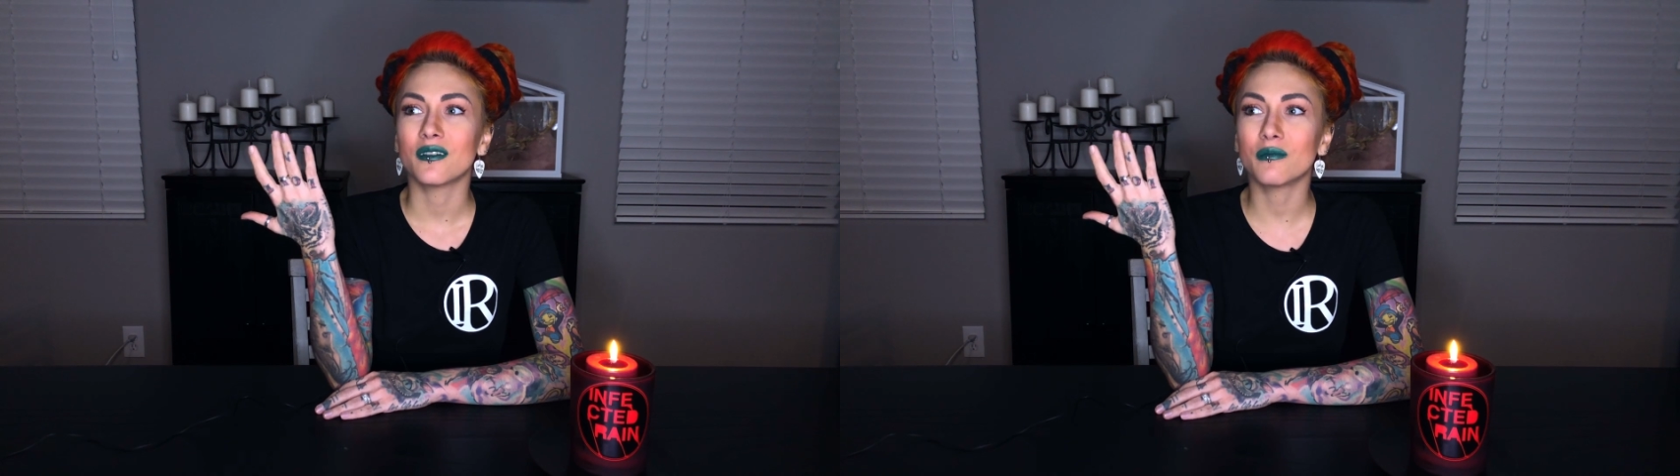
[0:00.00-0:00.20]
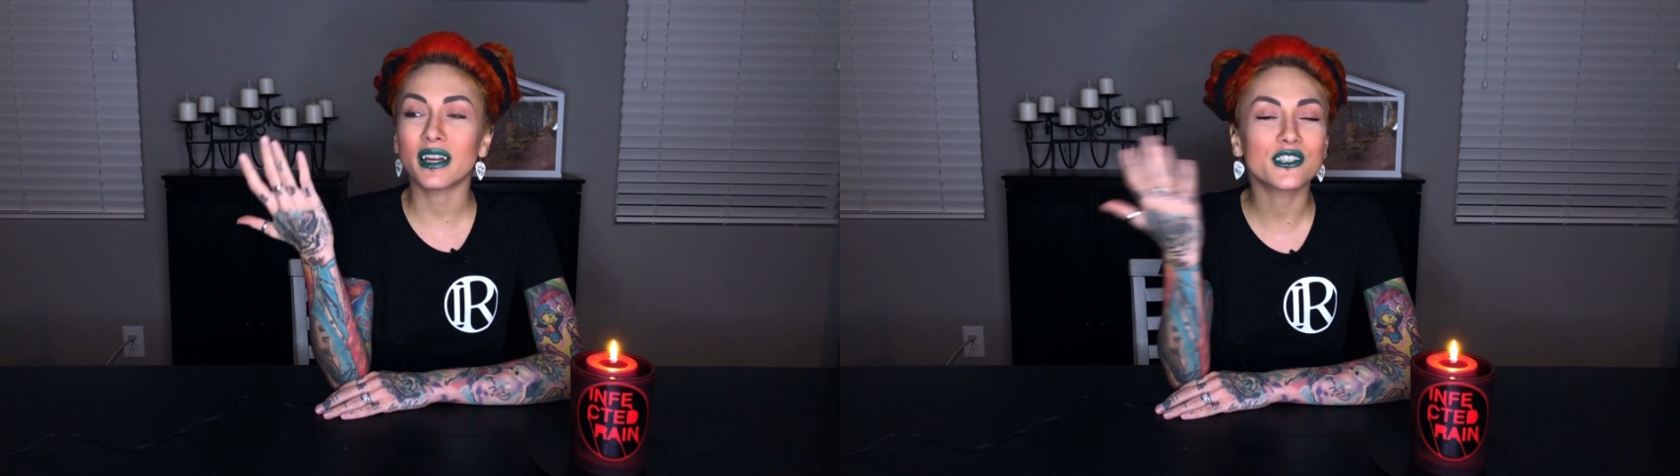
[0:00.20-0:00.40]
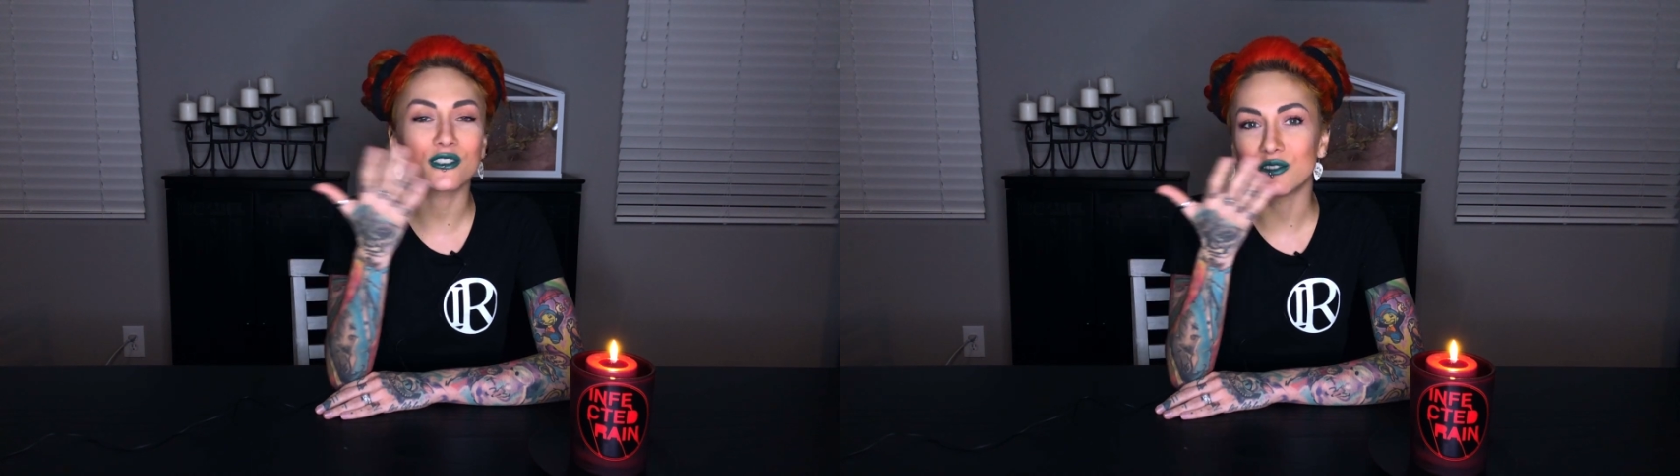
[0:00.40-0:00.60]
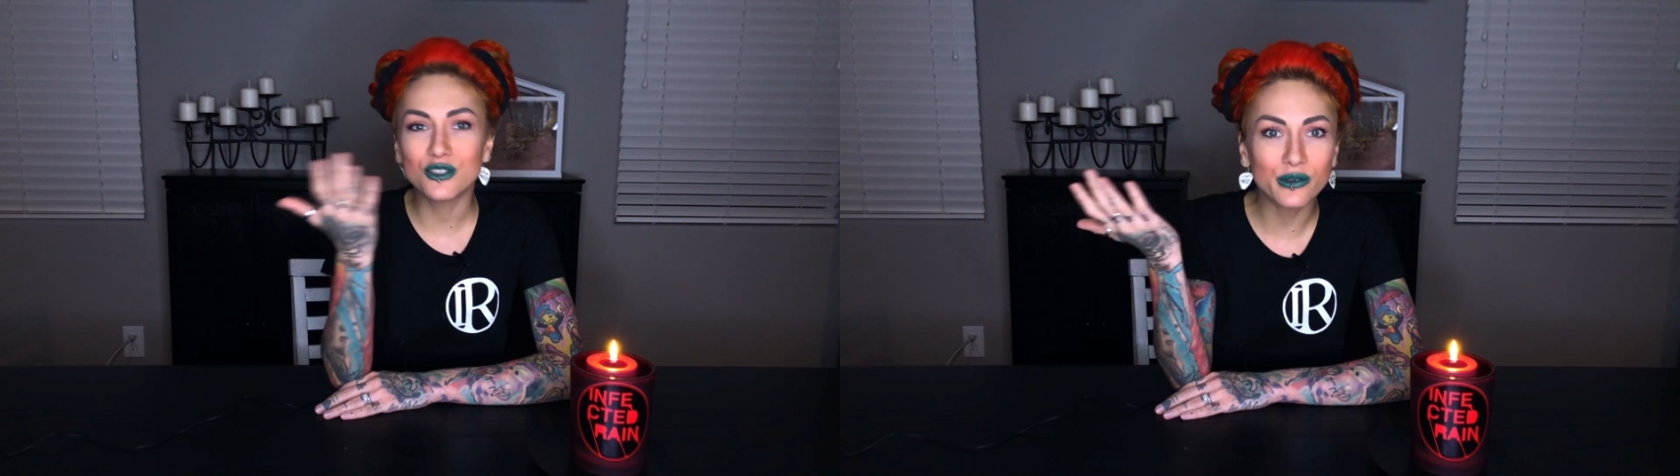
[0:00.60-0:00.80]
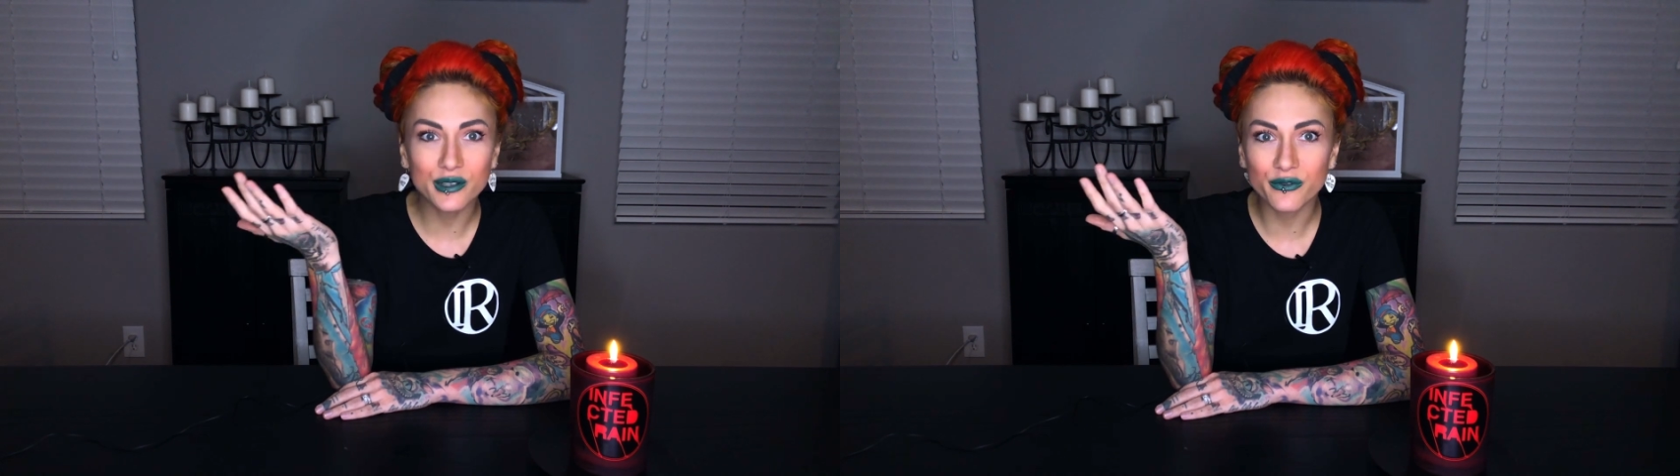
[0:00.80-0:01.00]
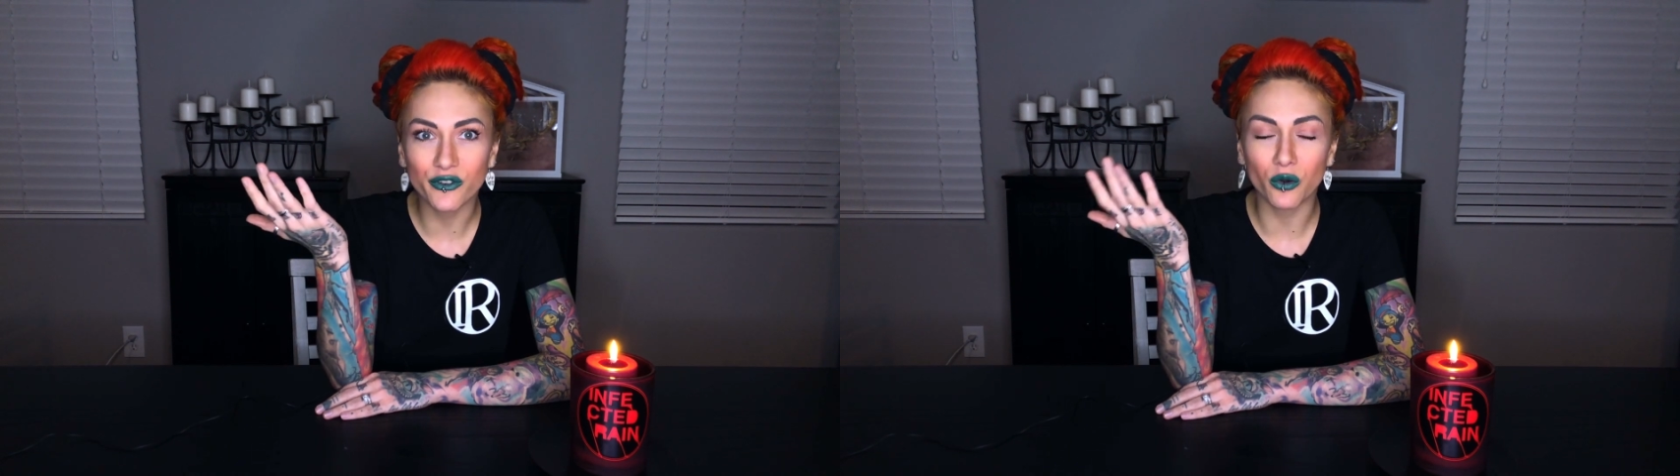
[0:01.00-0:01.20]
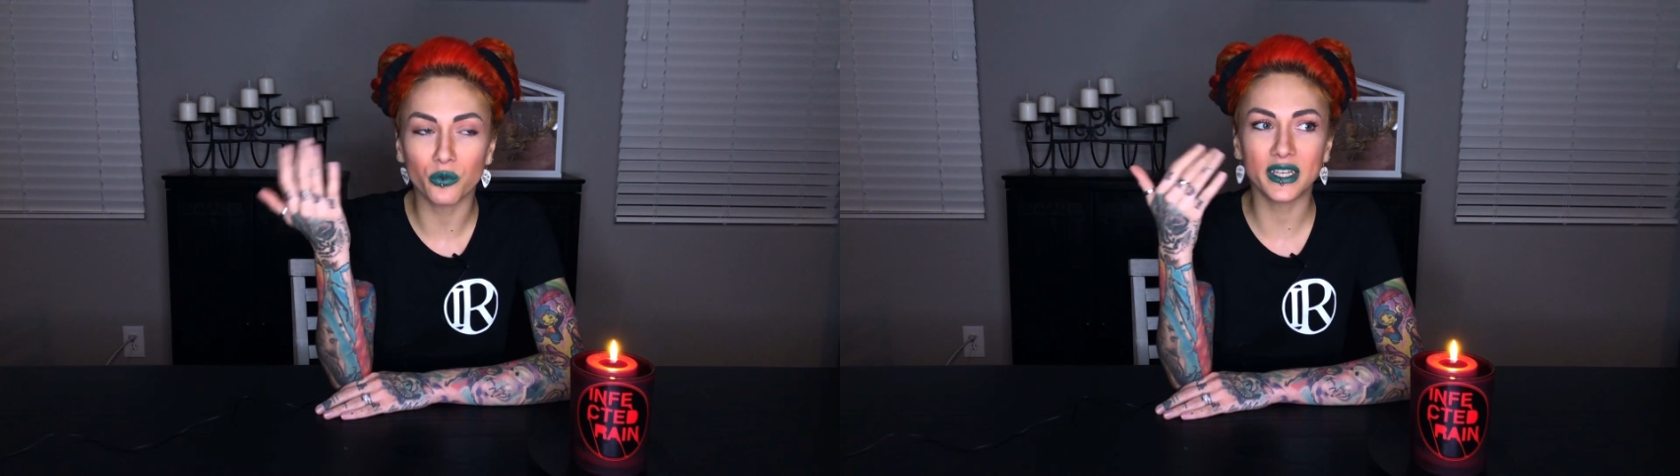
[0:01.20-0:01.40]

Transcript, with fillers: much to choose from.